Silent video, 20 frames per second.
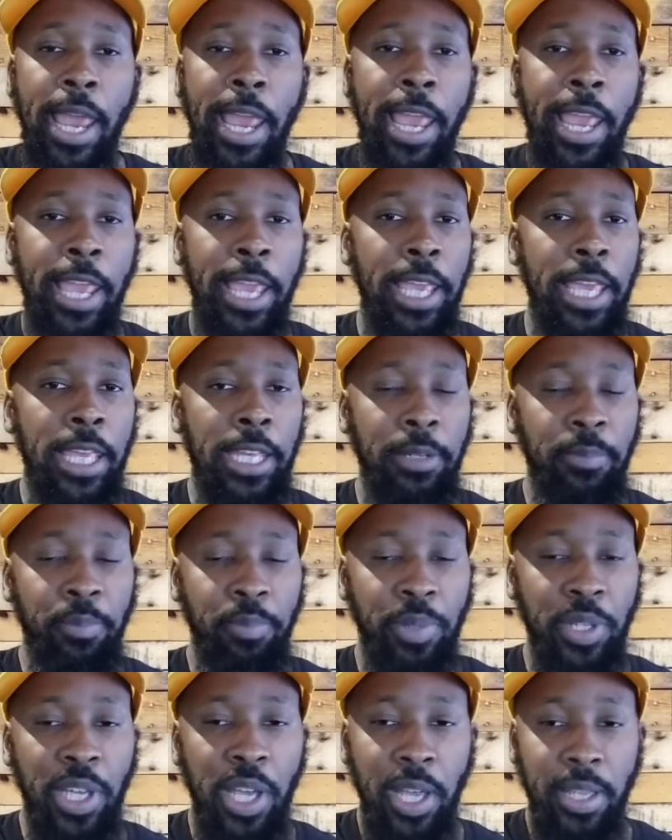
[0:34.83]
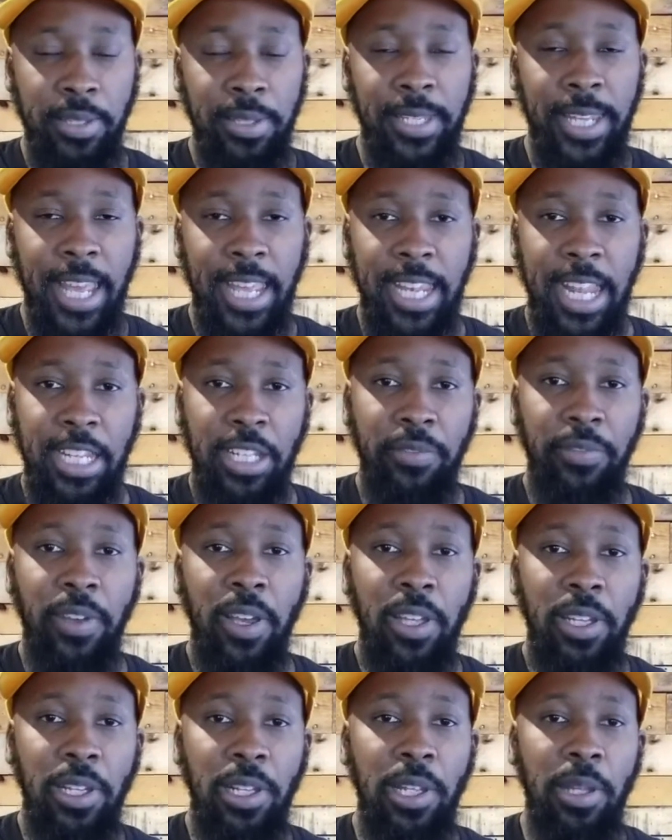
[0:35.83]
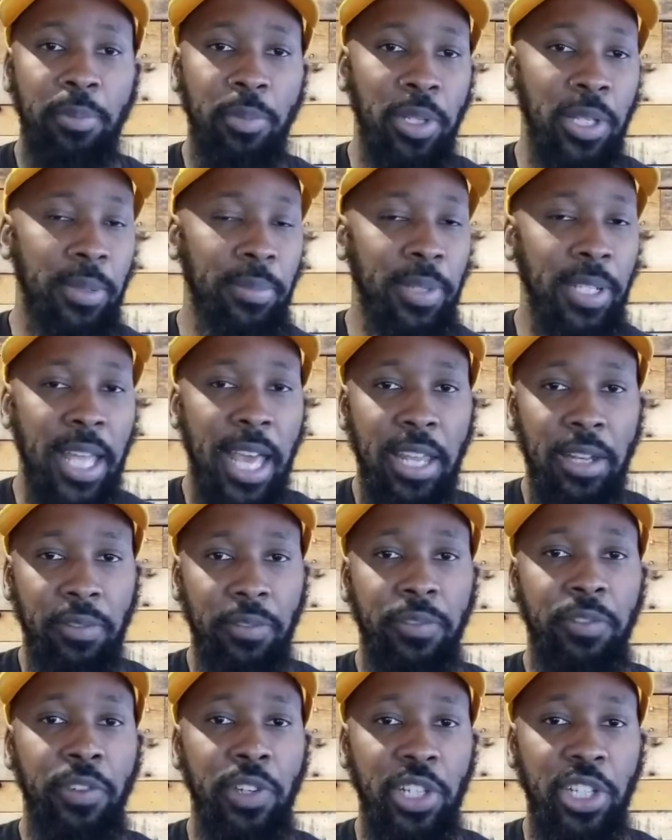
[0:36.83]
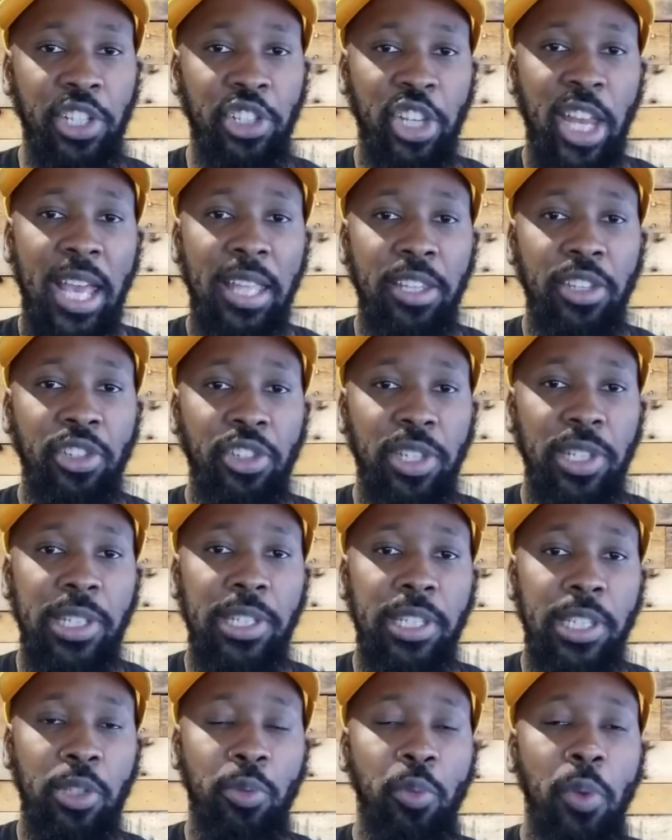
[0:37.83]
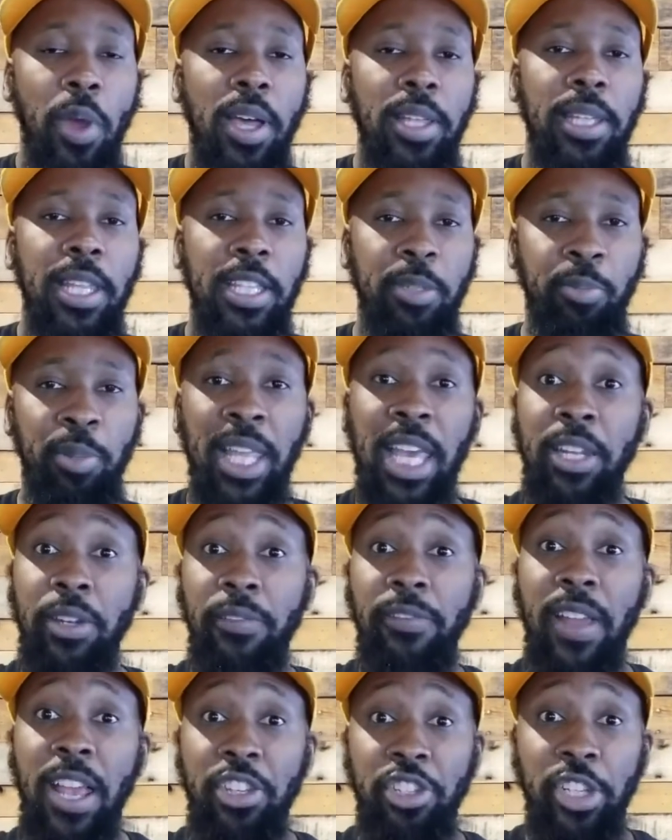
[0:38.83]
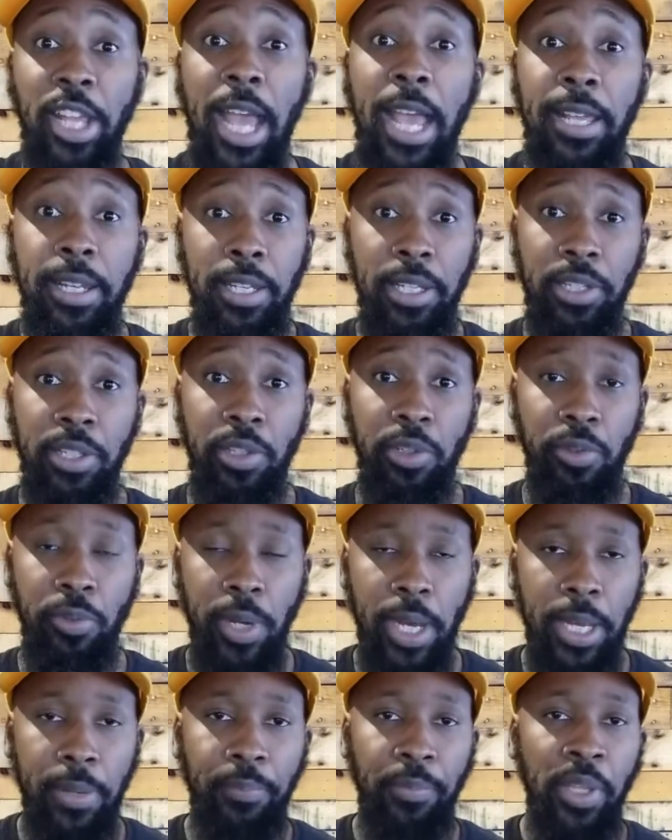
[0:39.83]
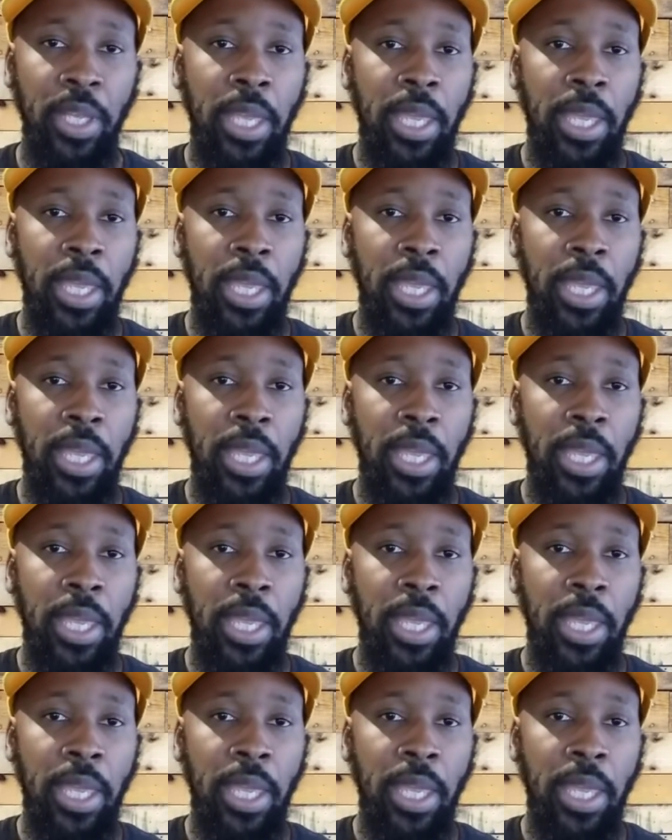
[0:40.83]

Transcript: And because of that, I developed a lot of foot challenges as well as plantar fasciitis, right?